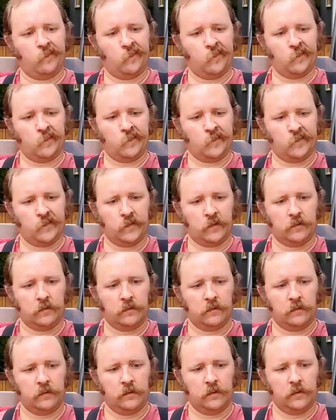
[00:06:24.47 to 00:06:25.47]

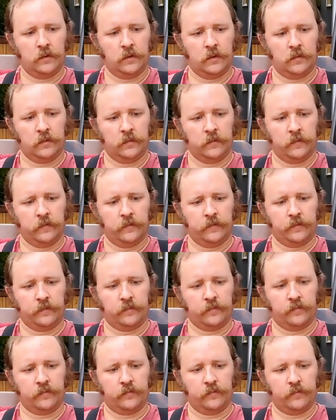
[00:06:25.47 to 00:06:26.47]

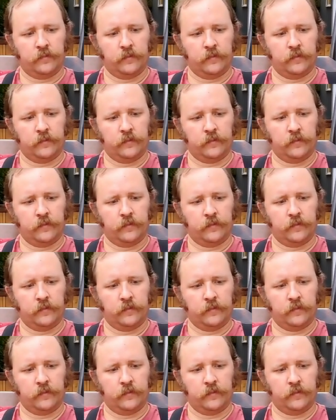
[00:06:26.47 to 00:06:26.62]
[no speech]